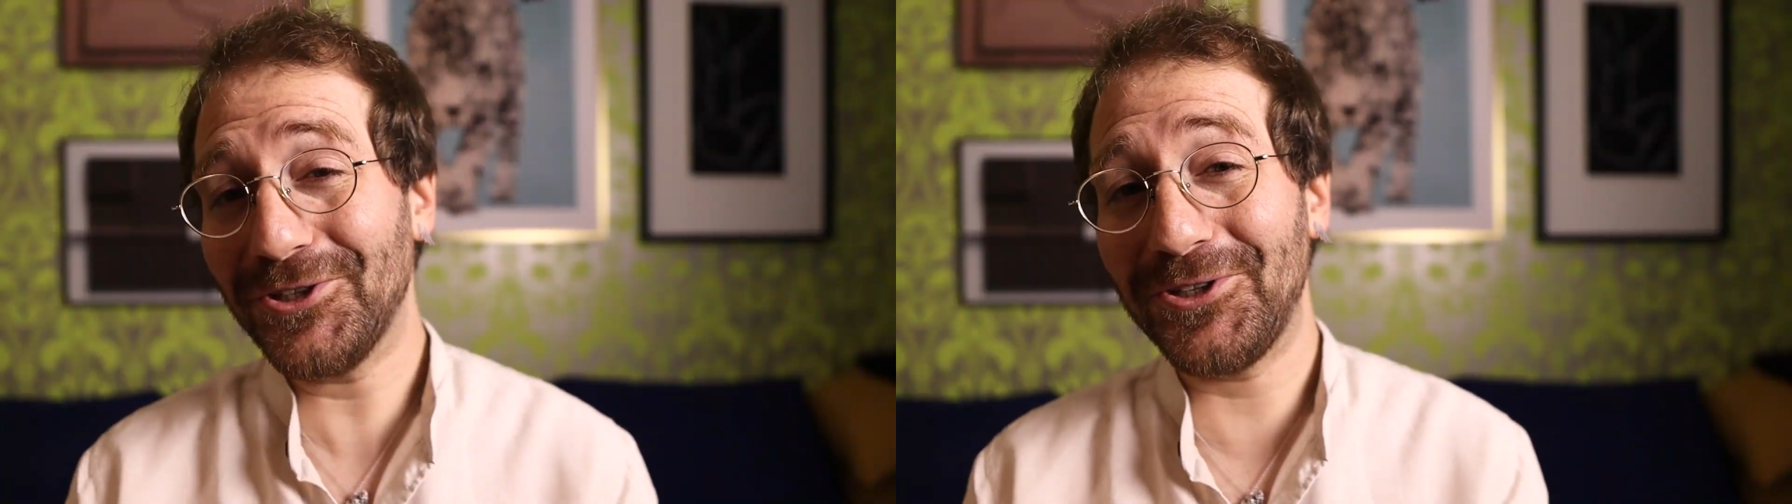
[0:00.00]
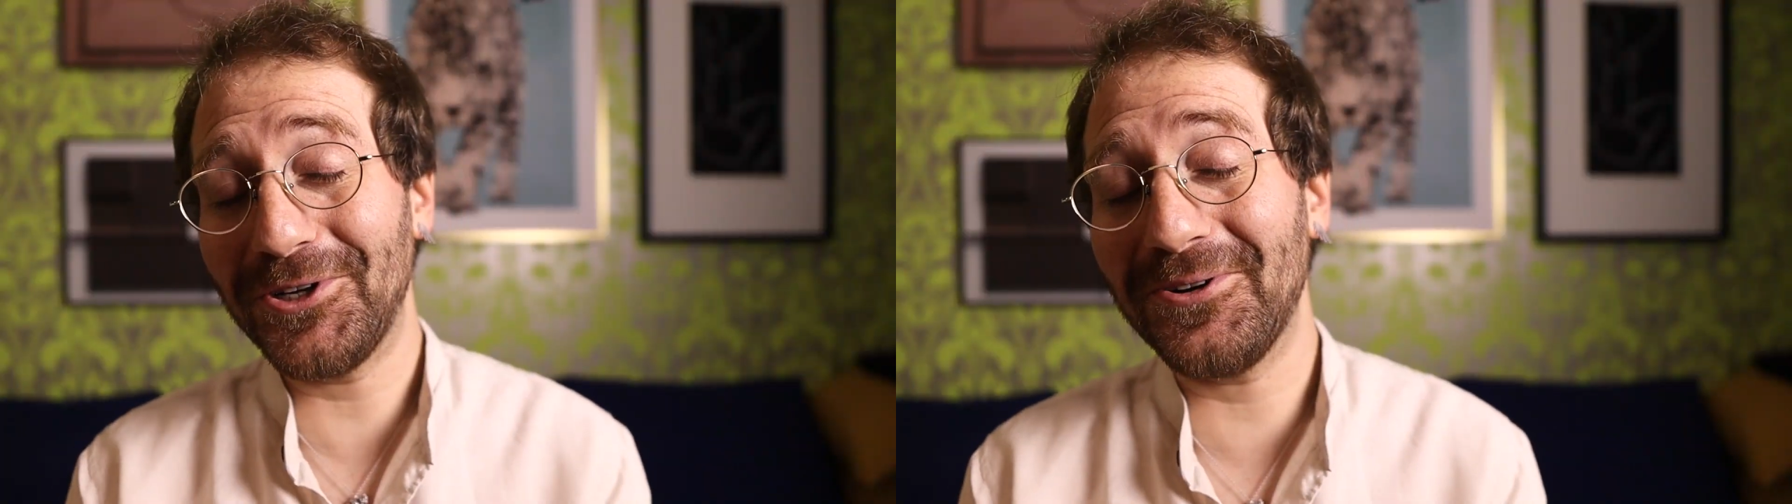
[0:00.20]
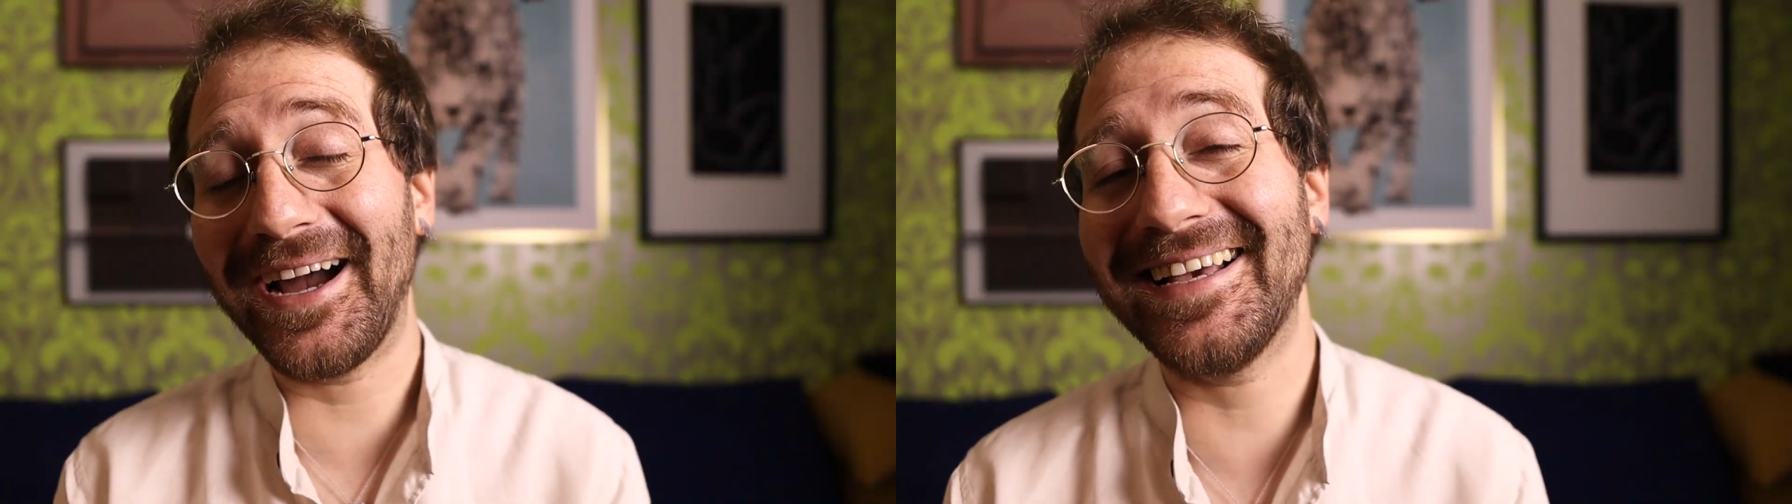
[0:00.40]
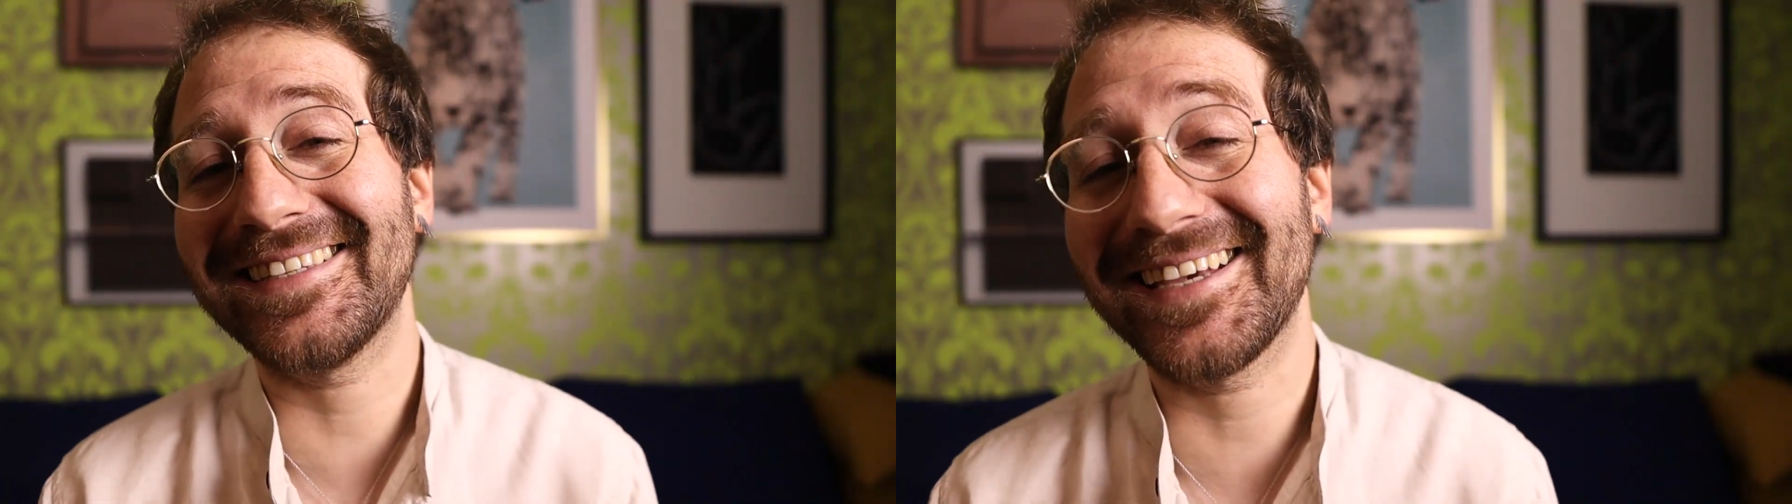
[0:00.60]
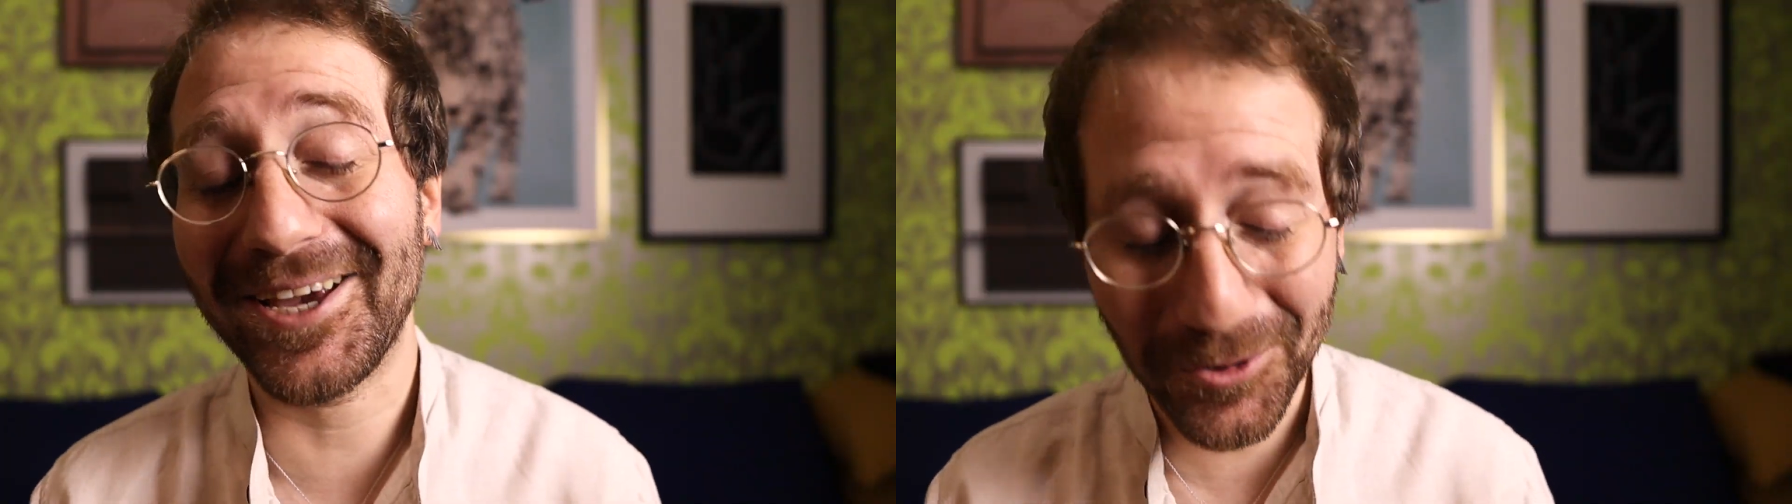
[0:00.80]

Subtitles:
to you I say,